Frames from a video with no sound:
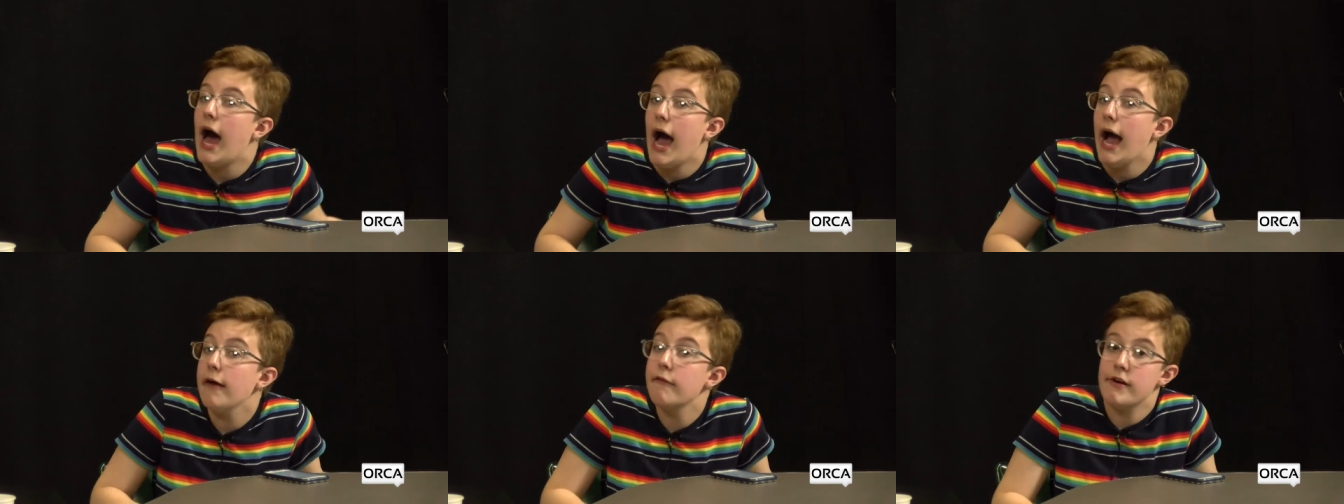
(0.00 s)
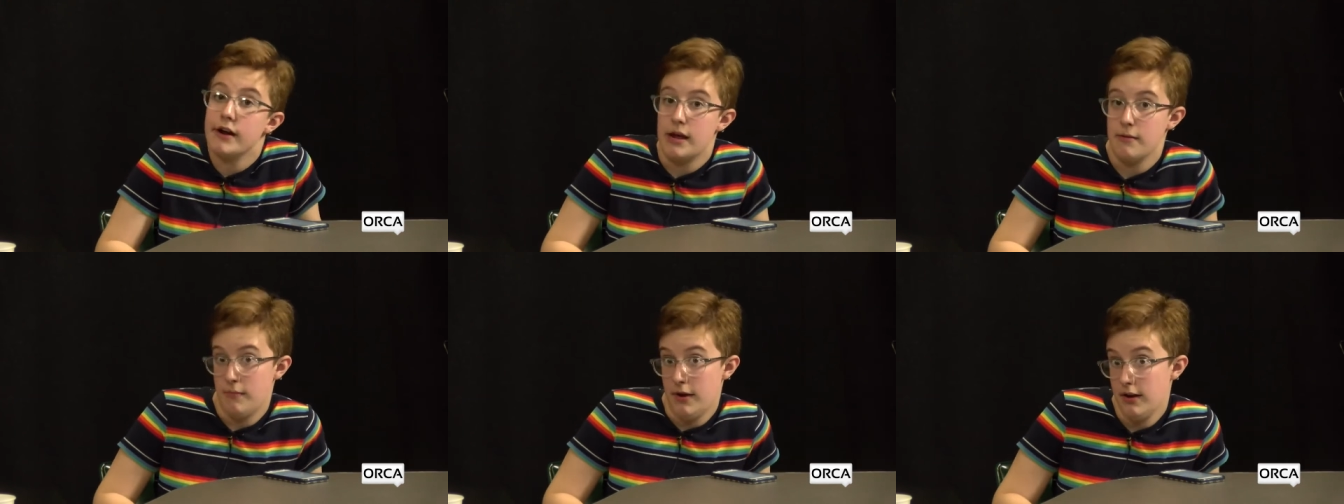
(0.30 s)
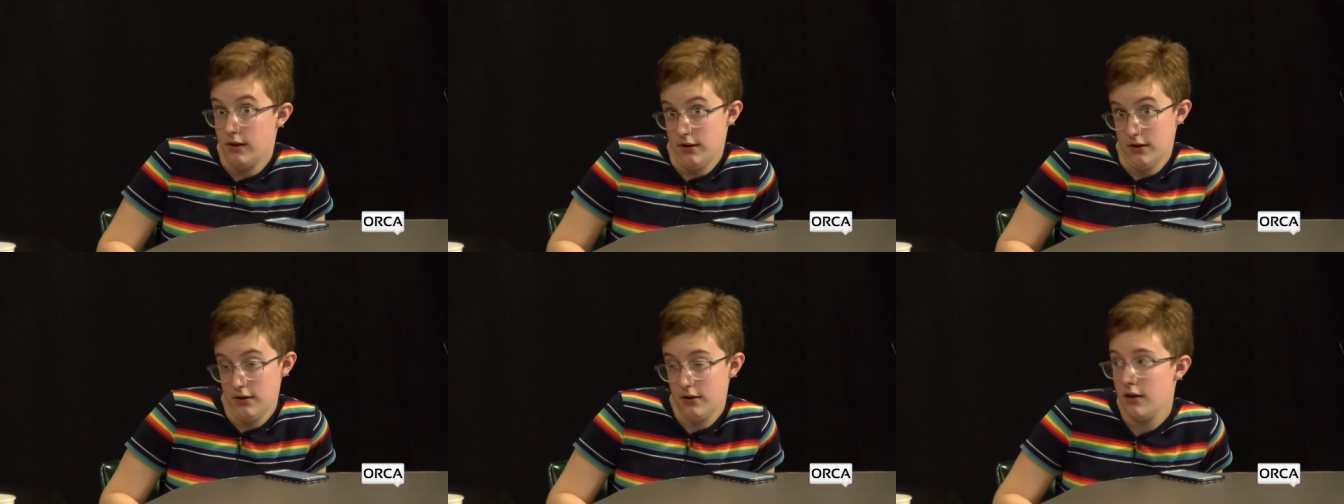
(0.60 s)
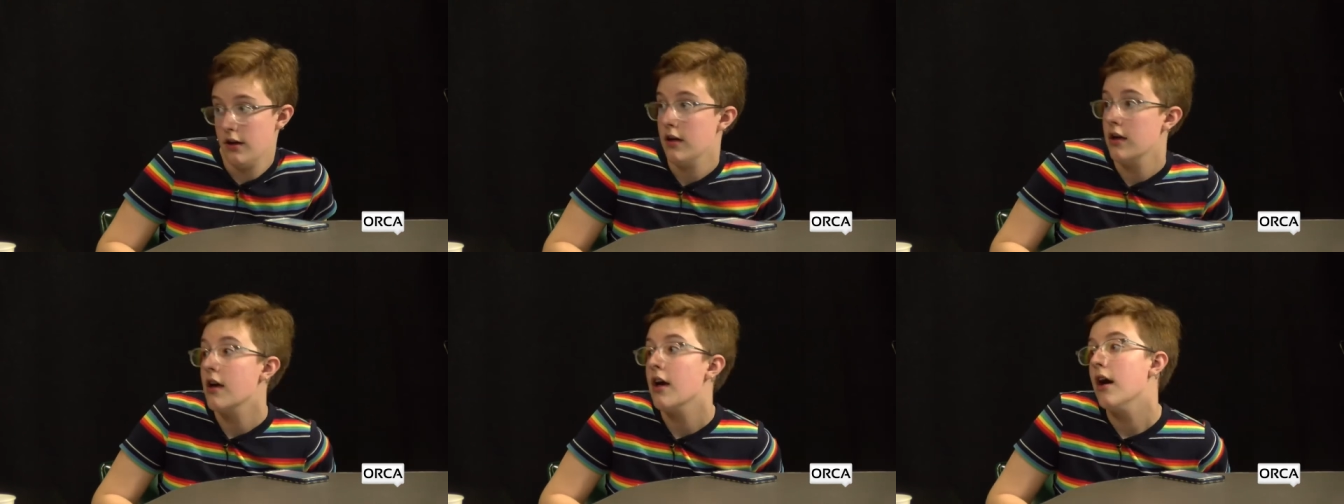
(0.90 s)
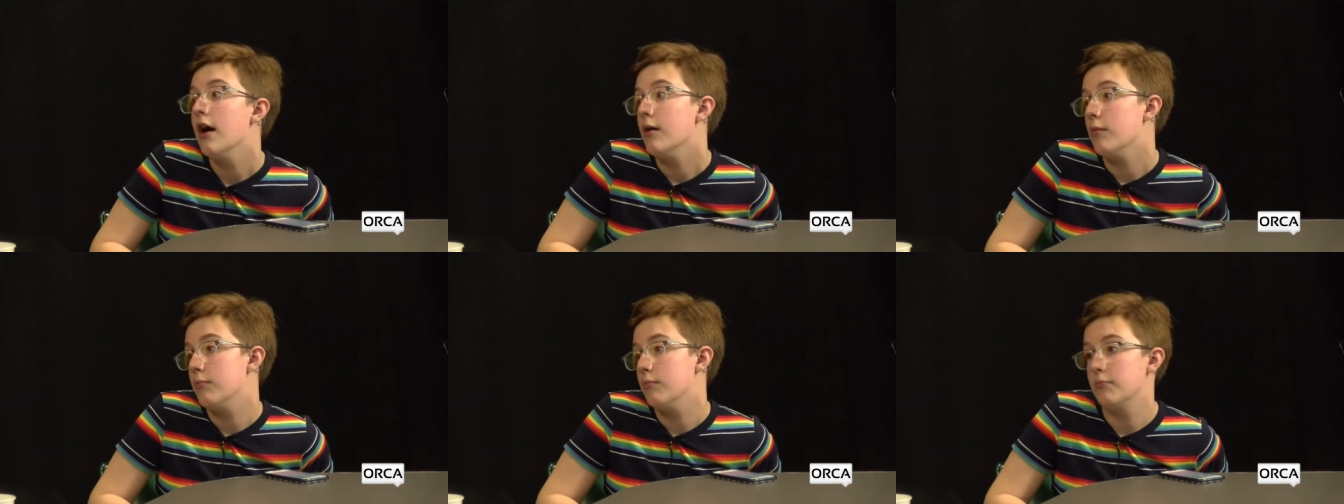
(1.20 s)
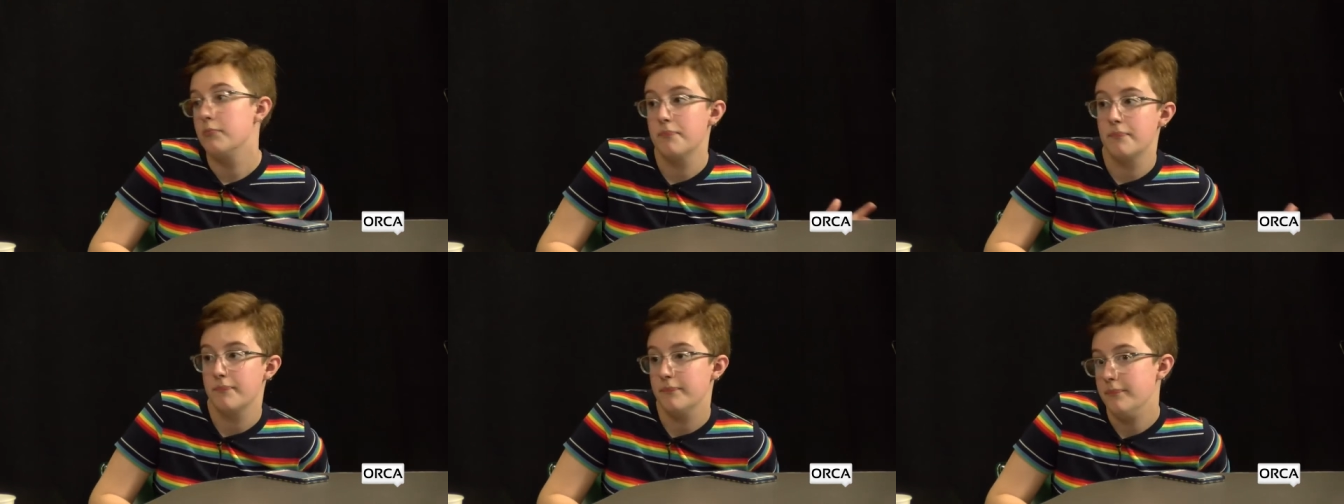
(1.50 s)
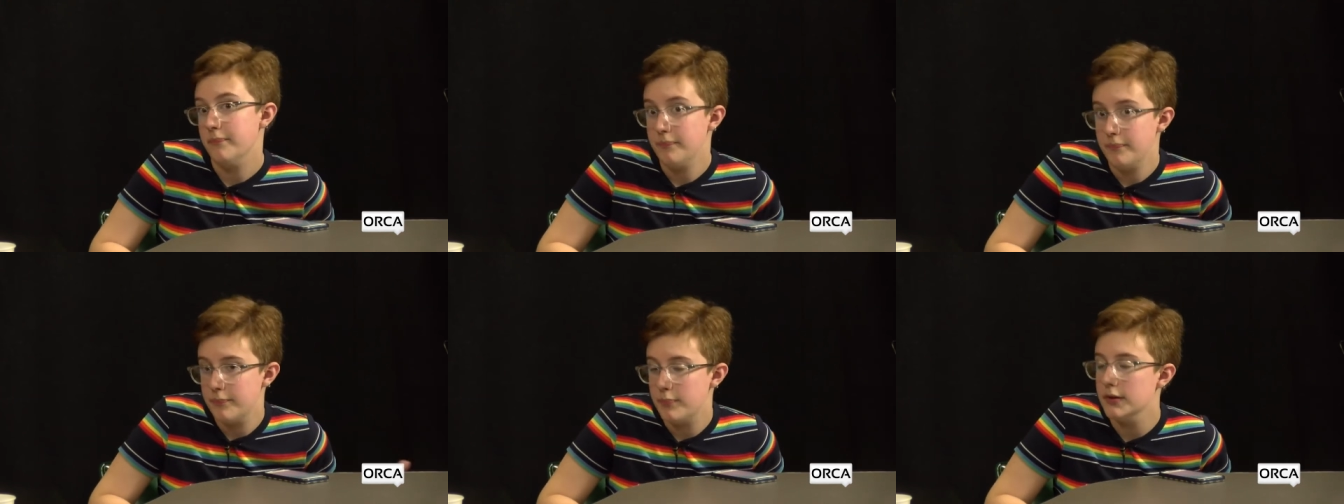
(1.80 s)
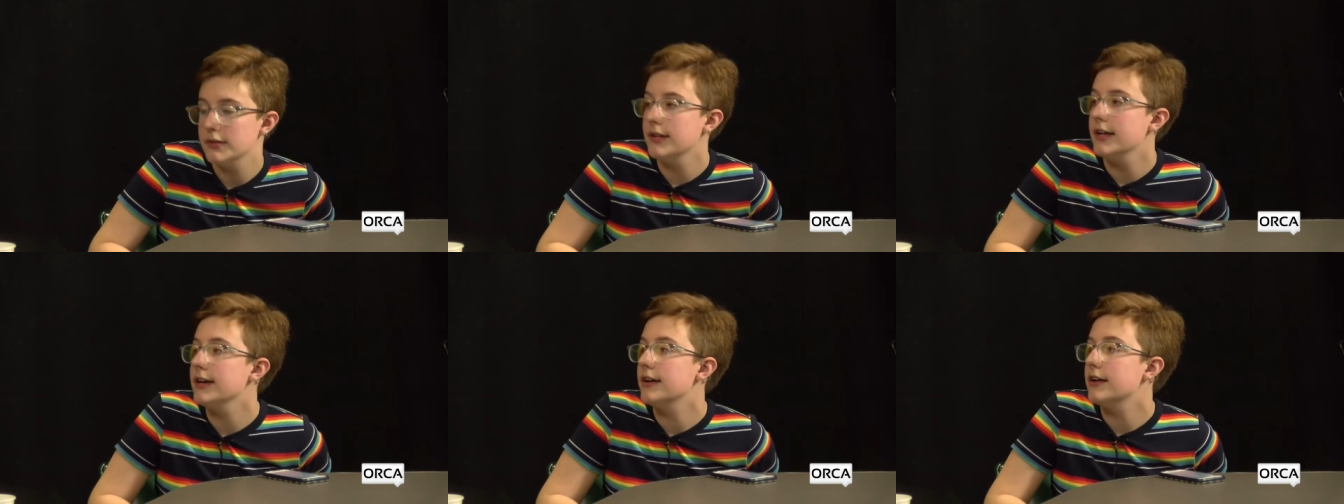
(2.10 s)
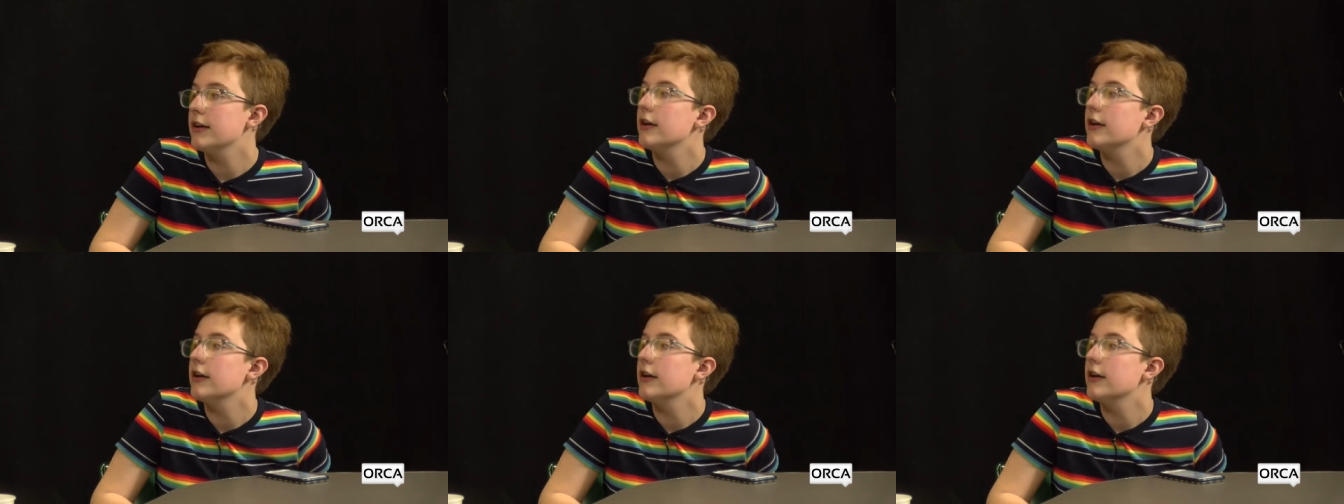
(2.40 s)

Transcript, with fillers: I recommend it. But like